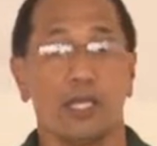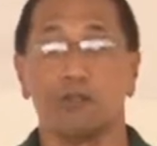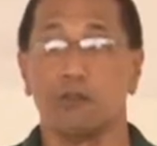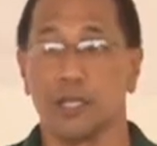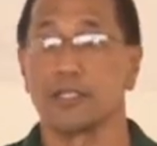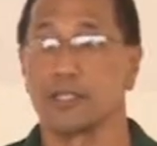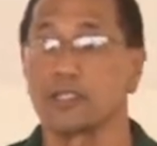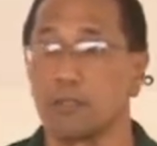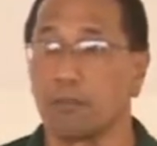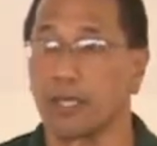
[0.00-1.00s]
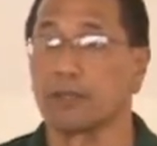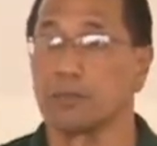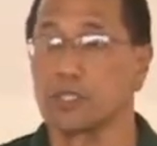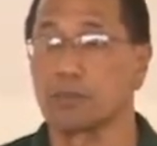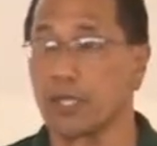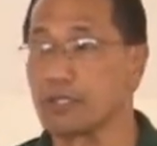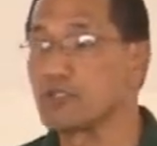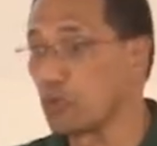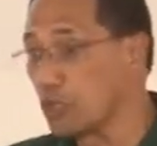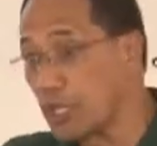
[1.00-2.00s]
into the existing bathtub space.
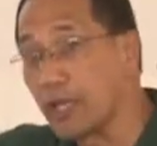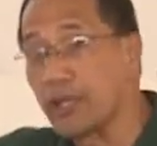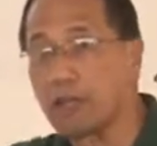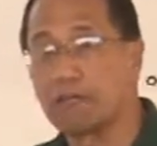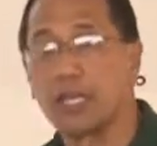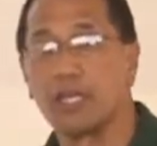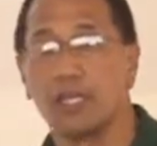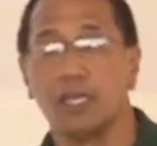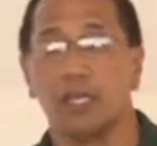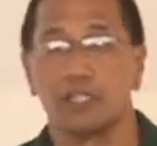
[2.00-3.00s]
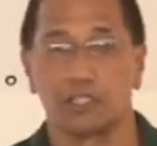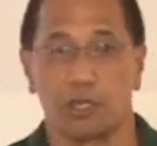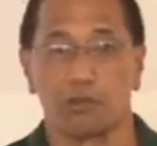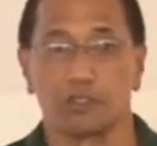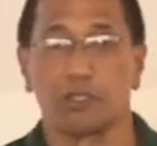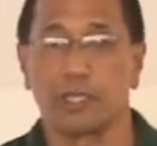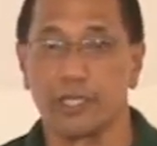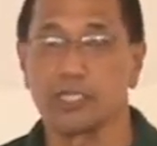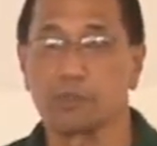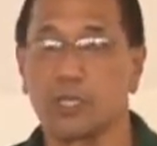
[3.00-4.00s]
So you can have a shower stall
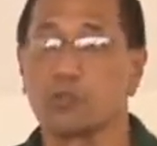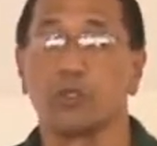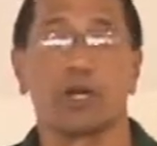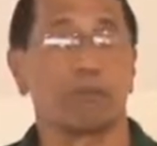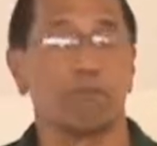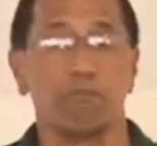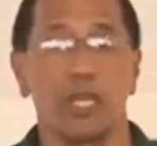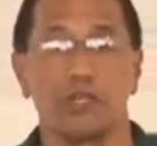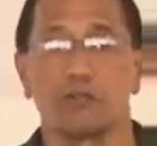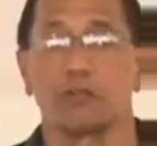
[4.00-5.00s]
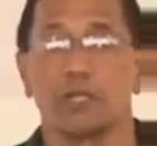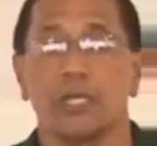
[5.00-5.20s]
in this space without major